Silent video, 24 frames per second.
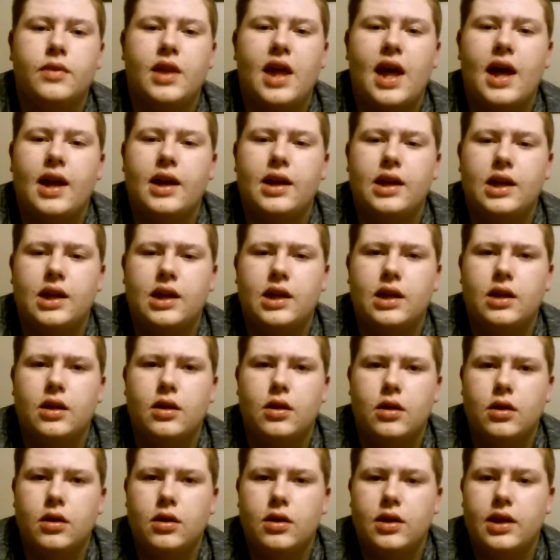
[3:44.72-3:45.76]
that
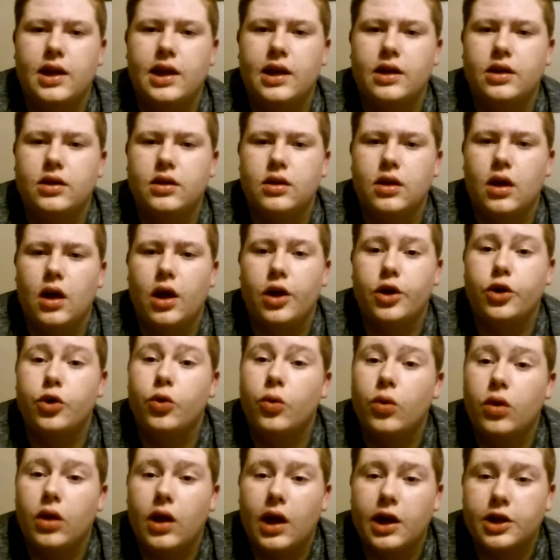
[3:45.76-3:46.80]
needed the
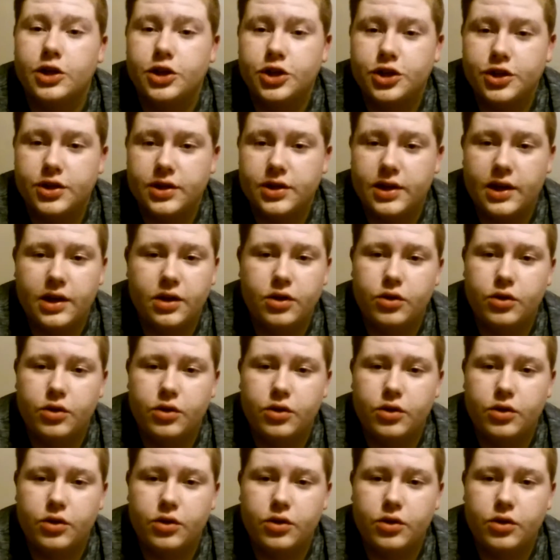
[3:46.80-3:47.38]
new clutch.